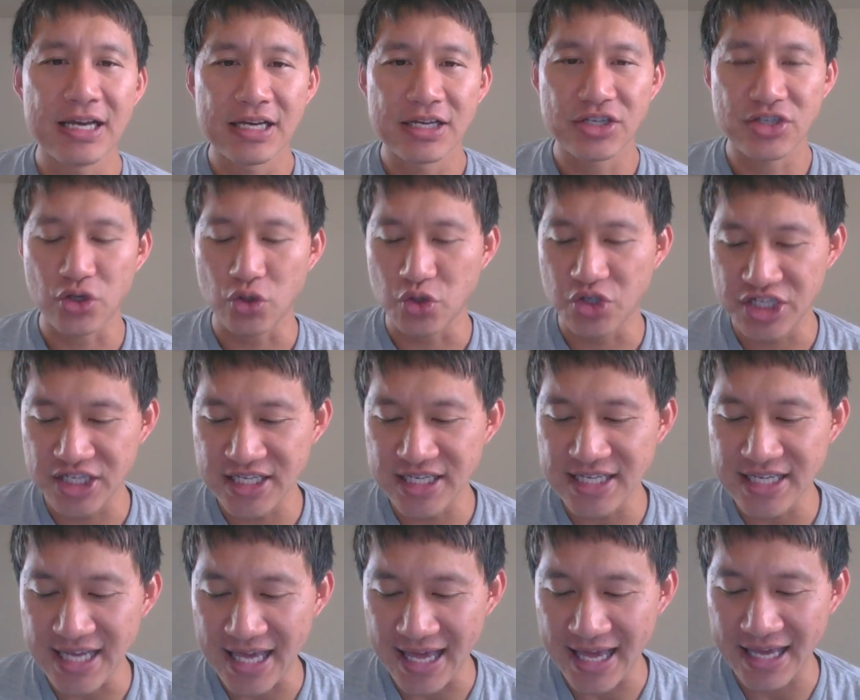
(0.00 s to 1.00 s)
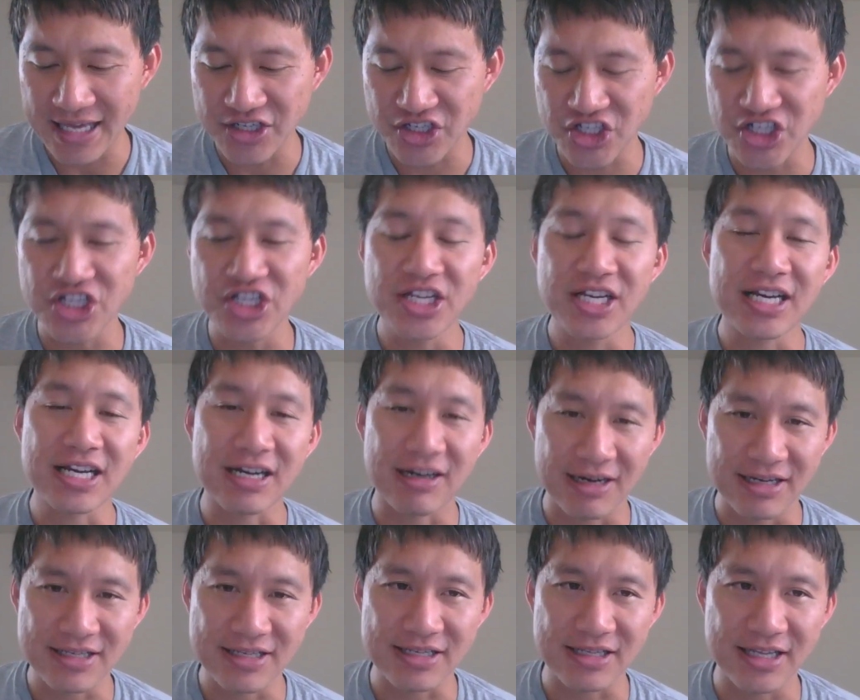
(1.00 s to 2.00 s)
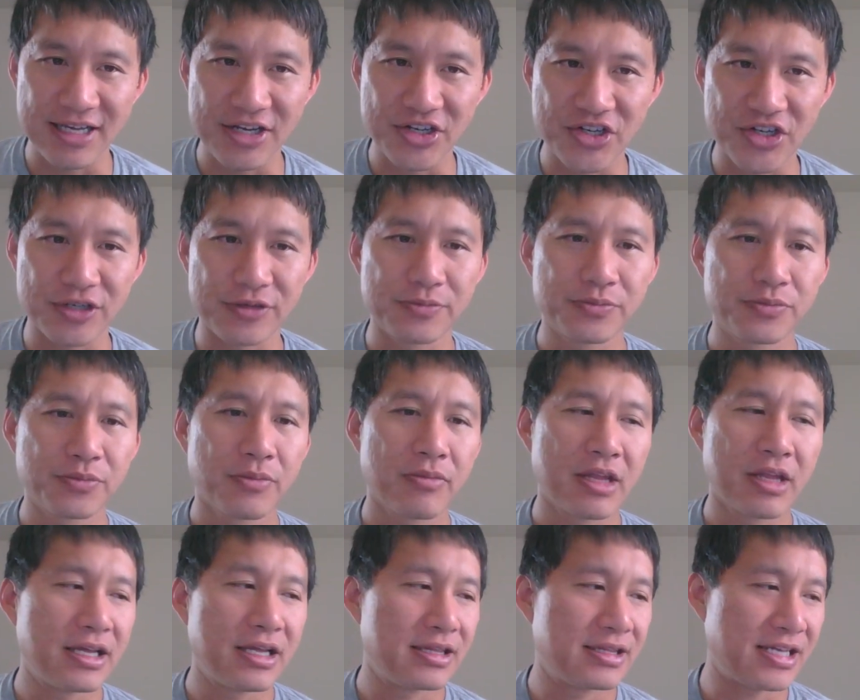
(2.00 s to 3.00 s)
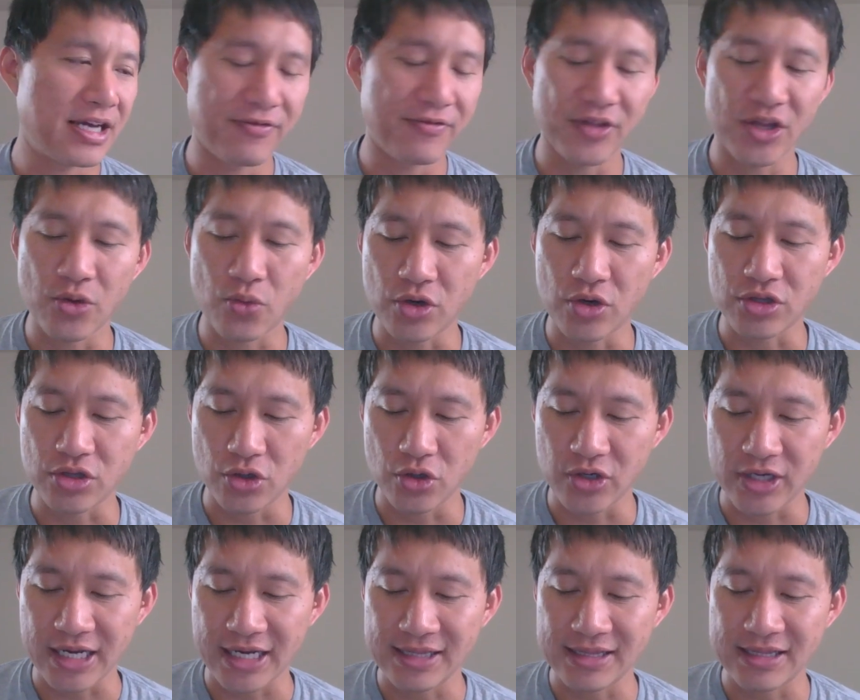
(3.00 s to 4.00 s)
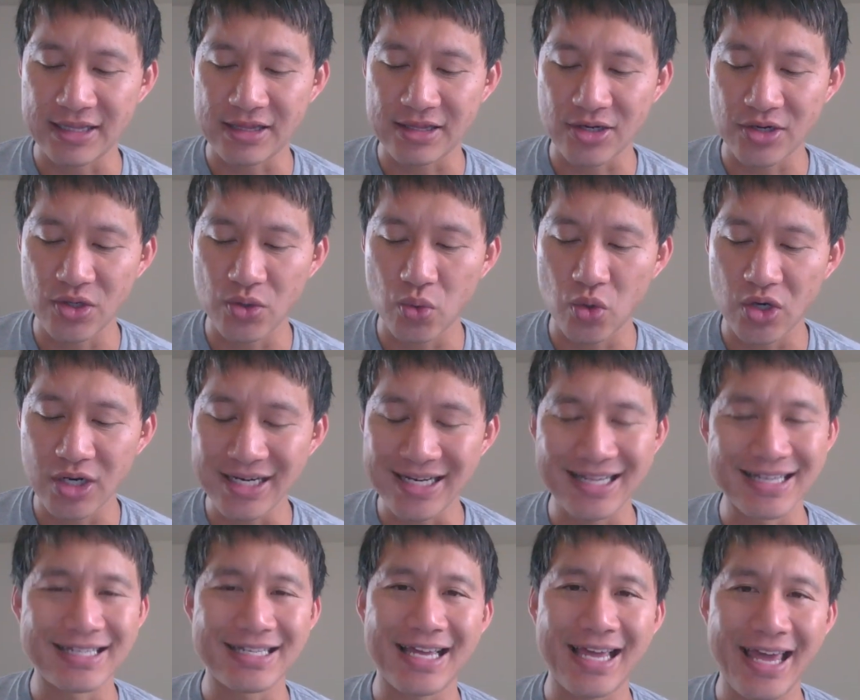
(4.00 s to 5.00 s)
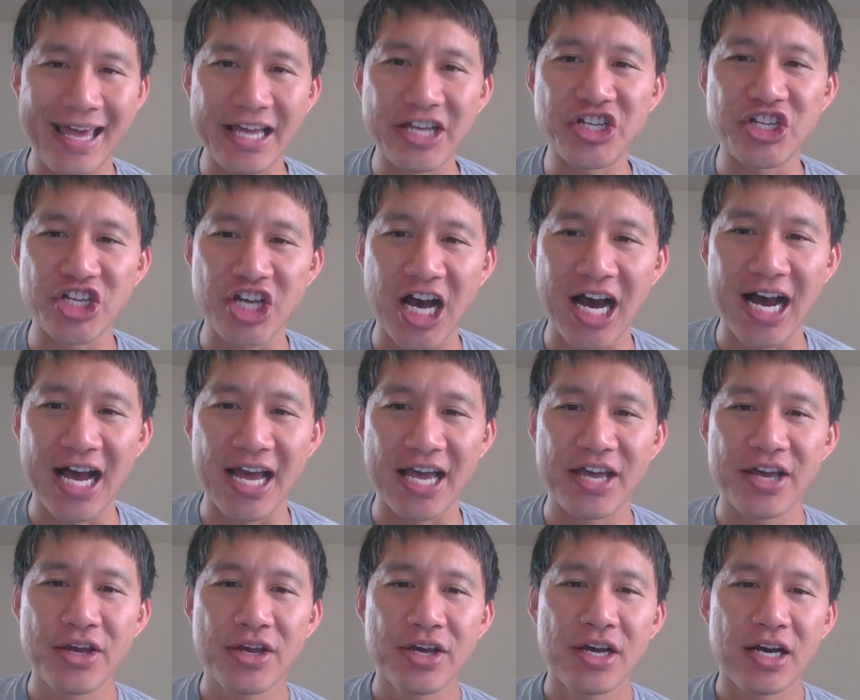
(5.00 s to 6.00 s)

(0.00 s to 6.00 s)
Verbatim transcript: So D A G Constellation, definitely worth a look at. The third one is A G I.